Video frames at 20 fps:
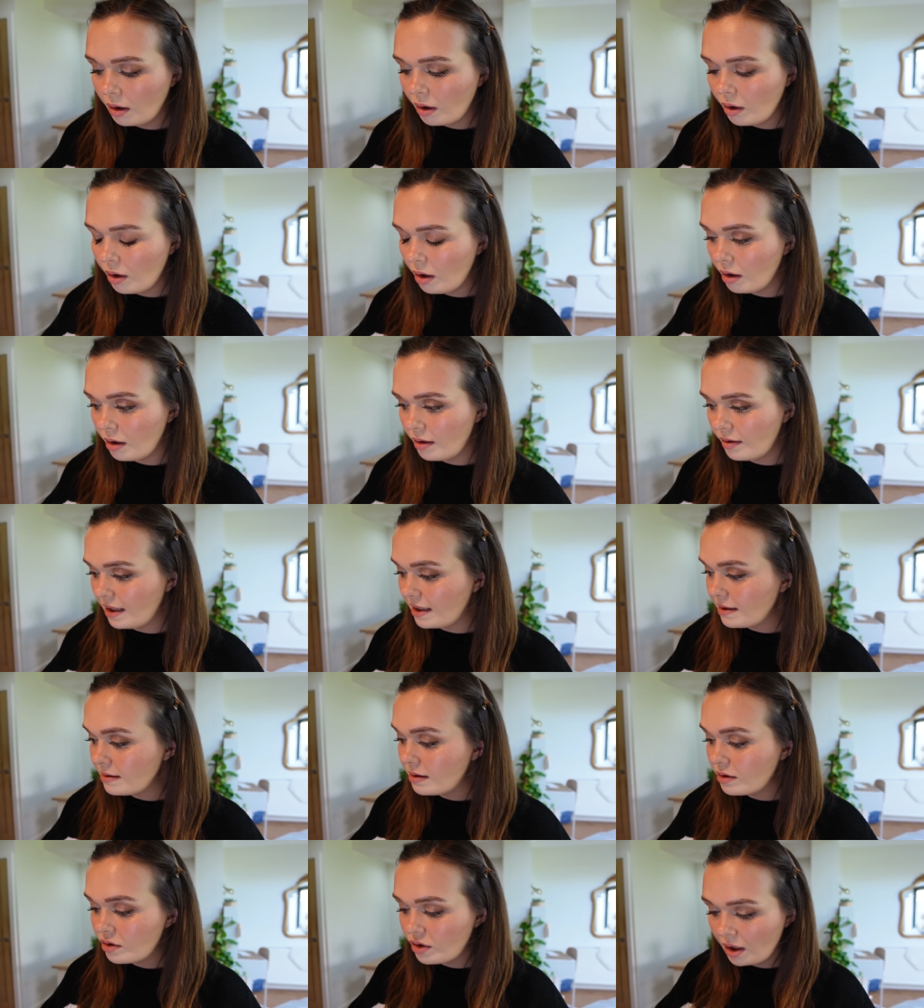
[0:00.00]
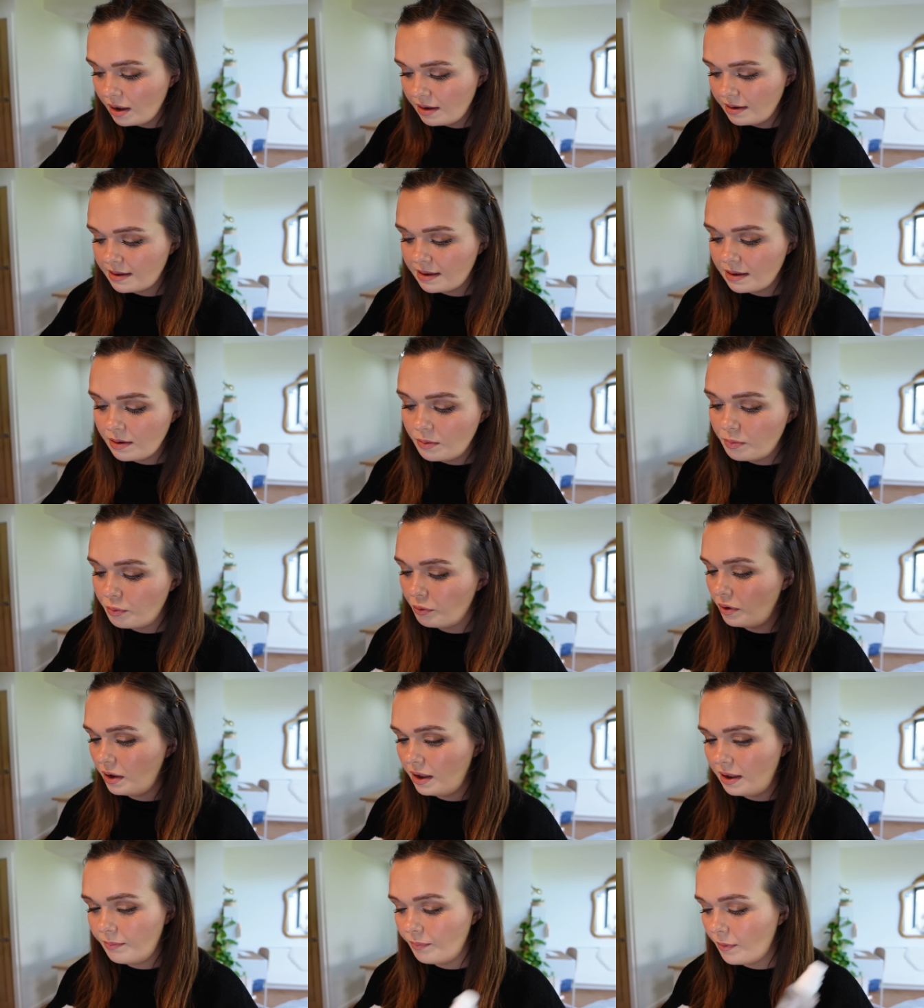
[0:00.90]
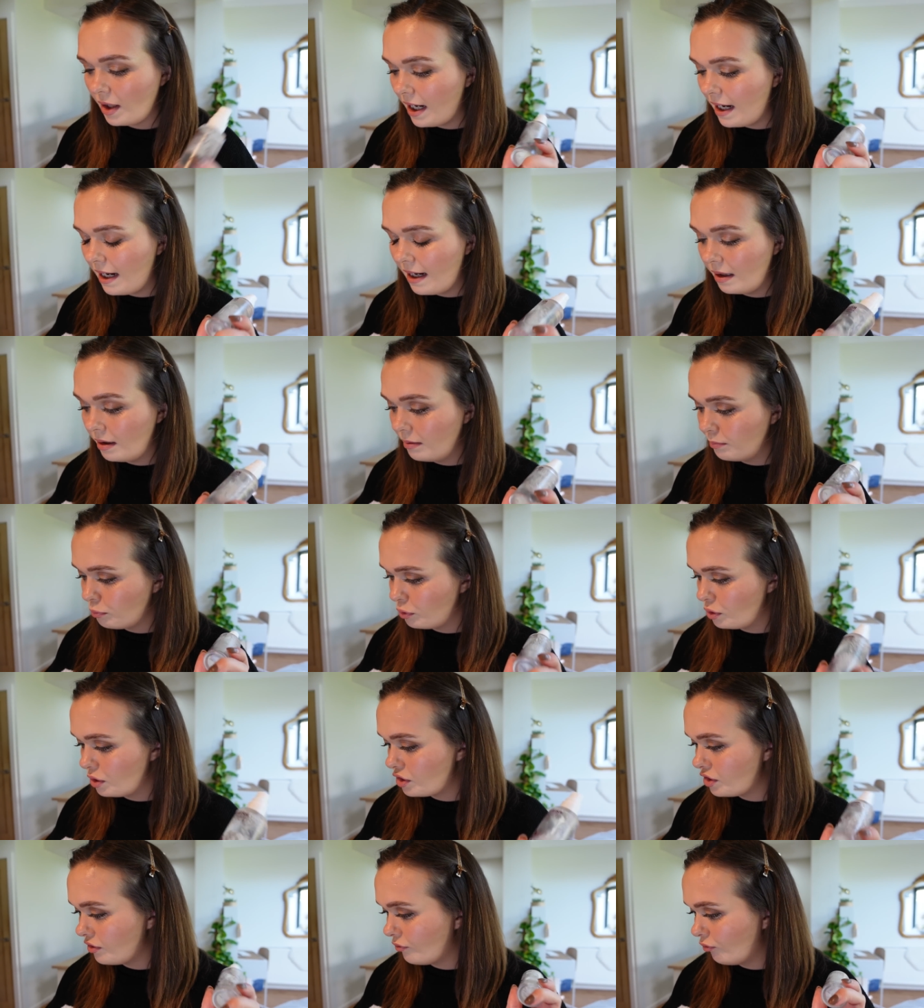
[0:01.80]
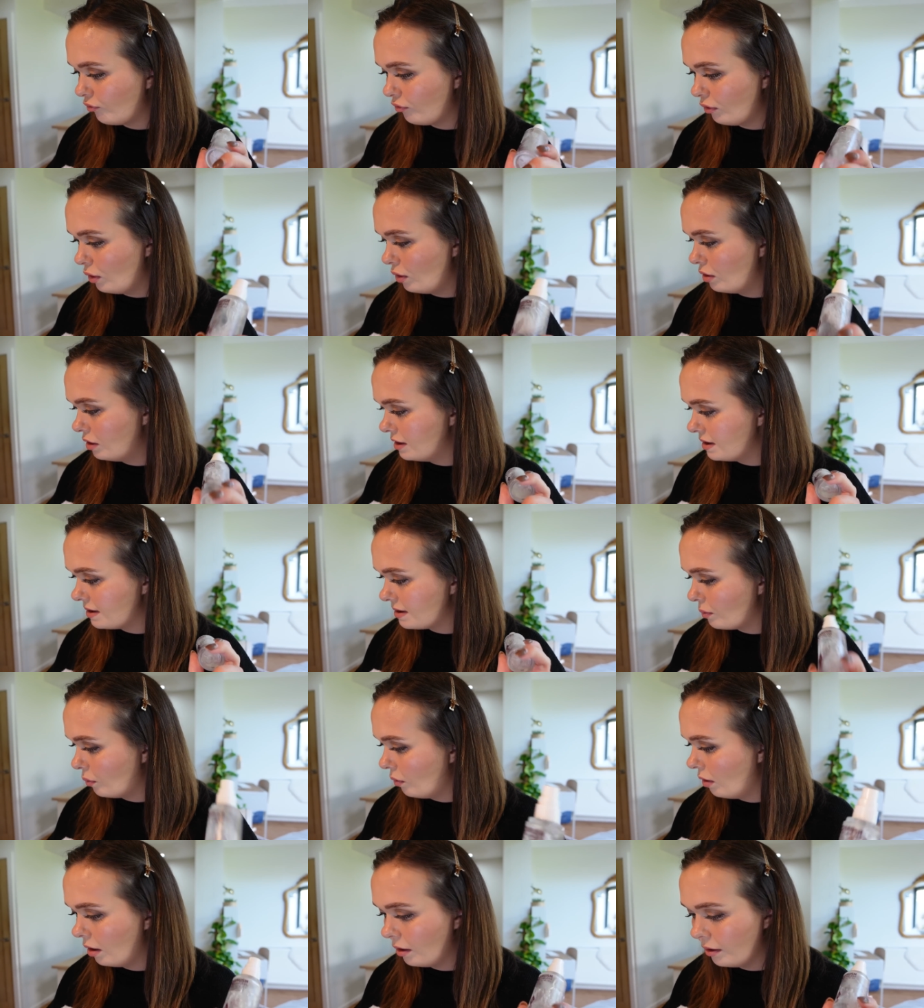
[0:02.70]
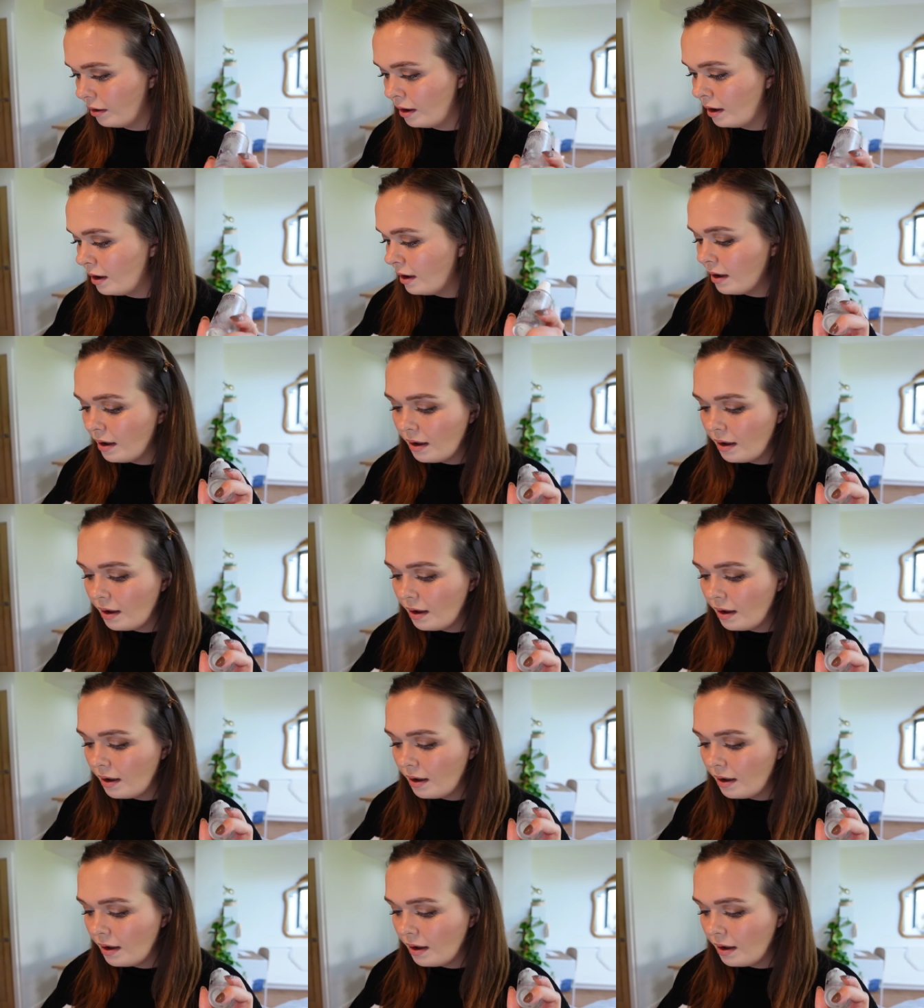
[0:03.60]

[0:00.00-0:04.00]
Oh, that's the Charlotte Tilbury Airbrush Flawless one.